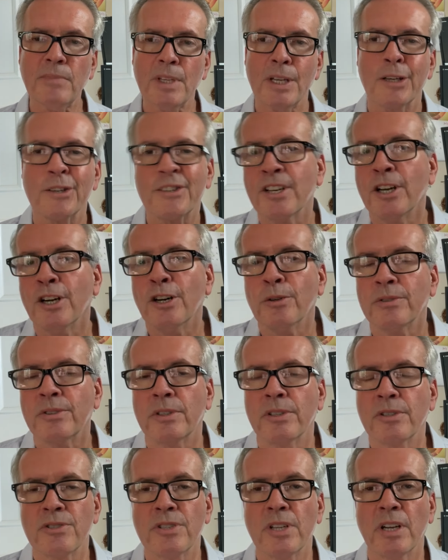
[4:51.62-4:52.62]
So
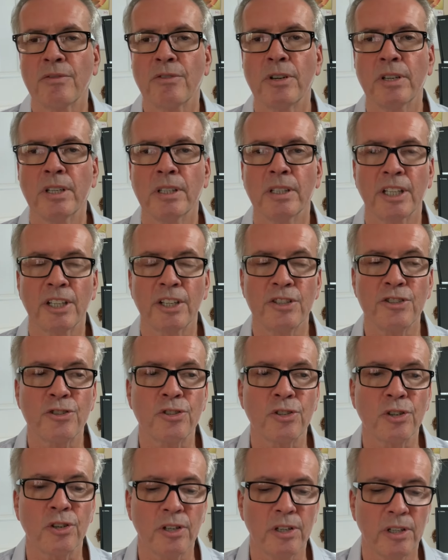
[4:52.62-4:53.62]
there's never a
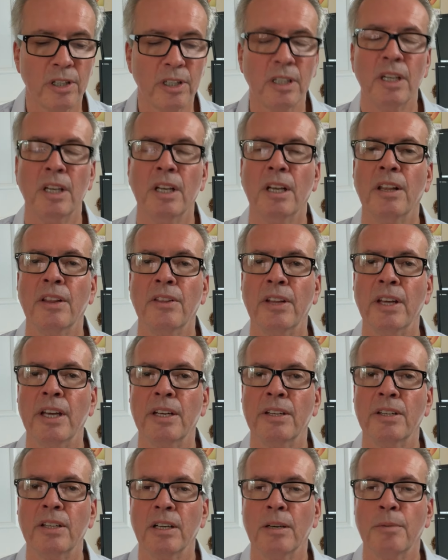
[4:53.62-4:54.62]
concern
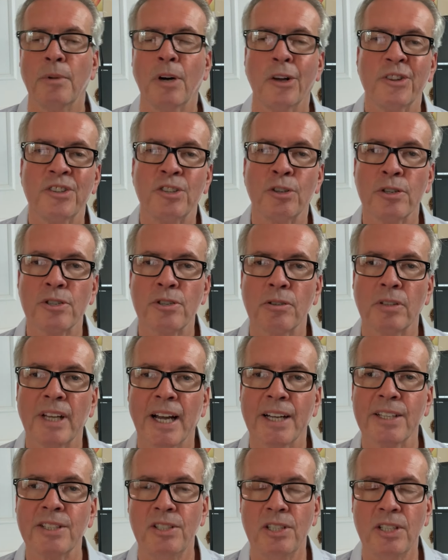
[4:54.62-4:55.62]
that um, all the doors are
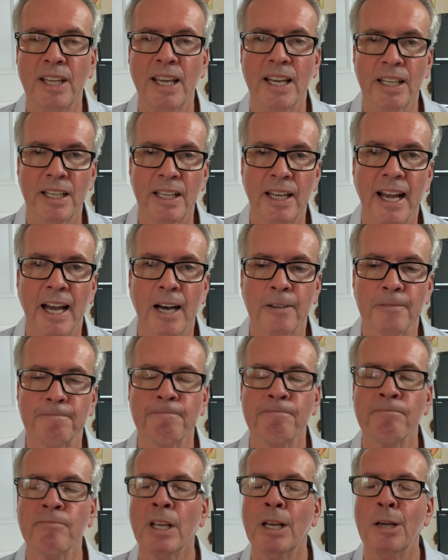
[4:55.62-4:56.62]
locked and you can't get out.
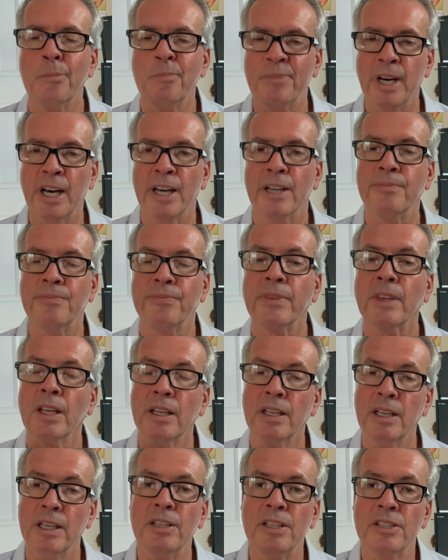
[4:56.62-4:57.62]
But
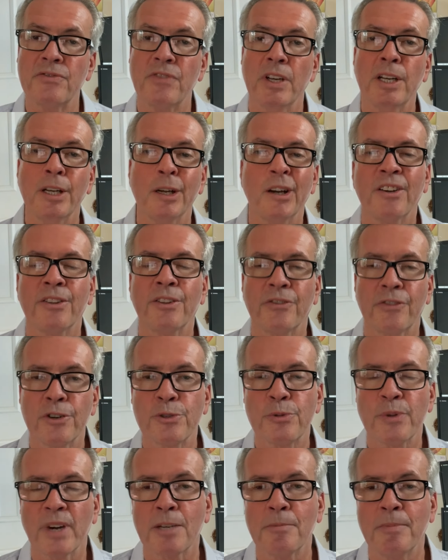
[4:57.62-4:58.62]
in this video, the
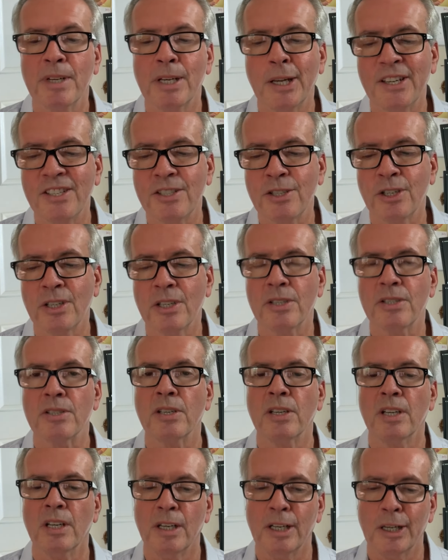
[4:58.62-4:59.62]
first recommendation is
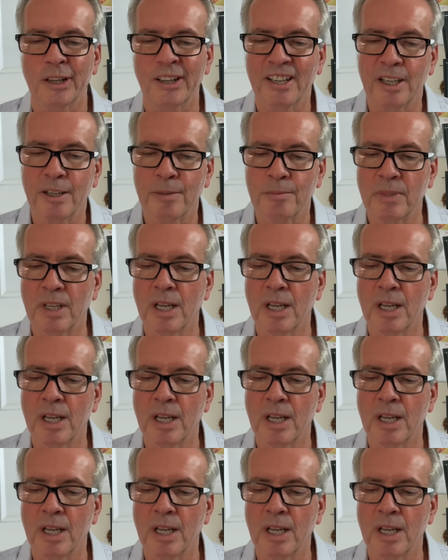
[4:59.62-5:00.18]
Um,